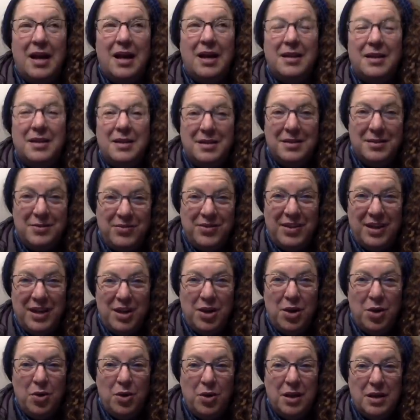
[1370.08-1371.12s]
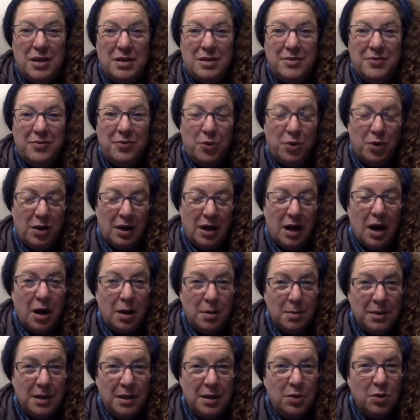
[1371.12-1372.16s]
This video is for
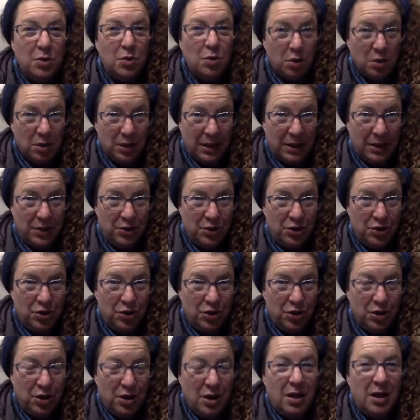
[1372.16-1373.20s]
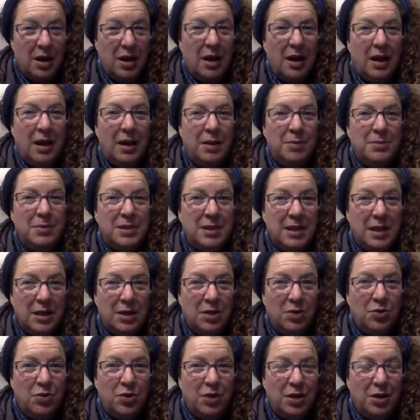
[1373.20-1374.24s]
Carmen Orlich. I'm Sandy
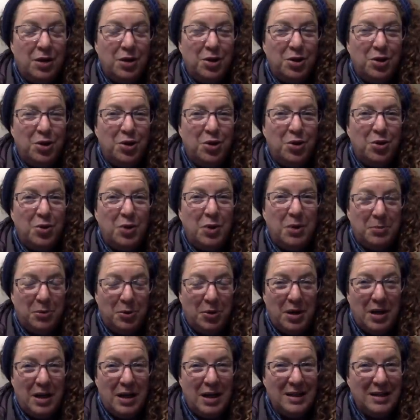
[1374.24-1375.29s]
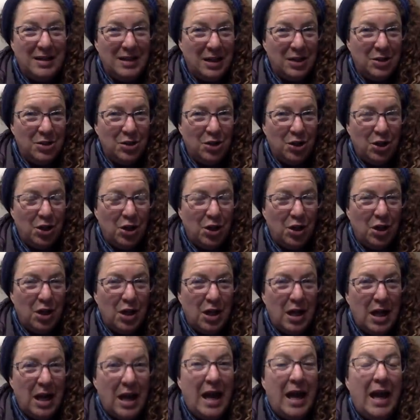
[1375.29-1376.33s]
Krieger, her cooperating teacher
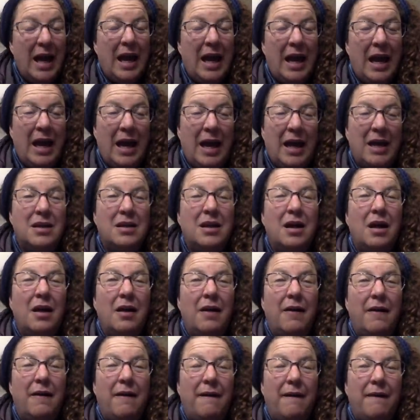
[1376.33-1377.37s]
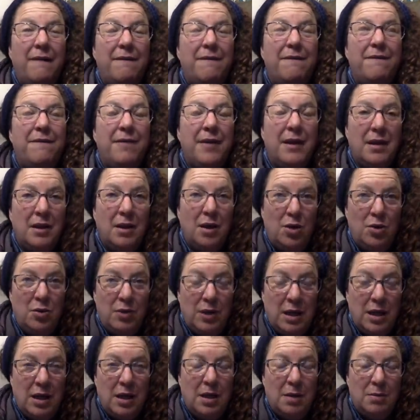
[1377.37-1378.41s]
and fellow
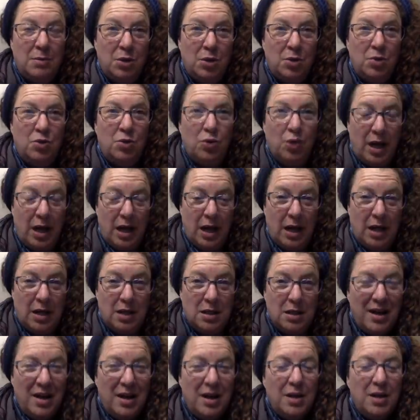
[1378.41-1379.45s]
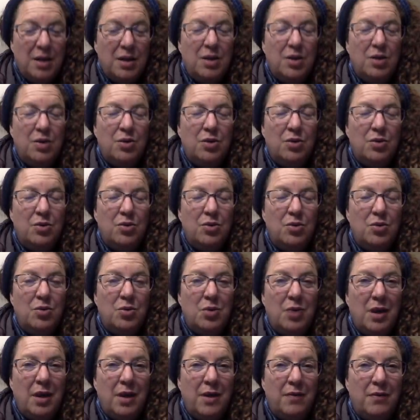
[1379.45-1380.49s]
EMU grad. You
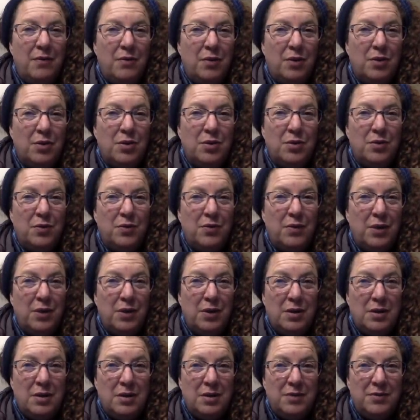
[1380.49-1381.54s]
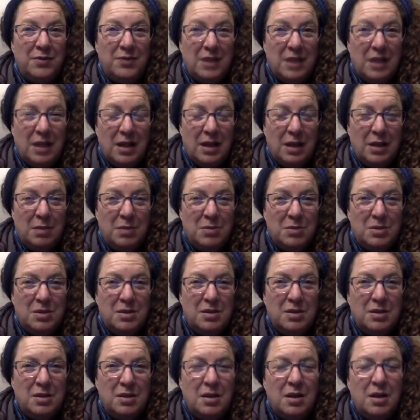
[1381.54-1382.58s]
have worked through very tough times.
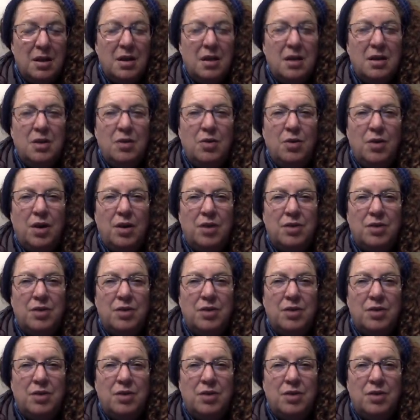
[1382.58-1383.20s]
You are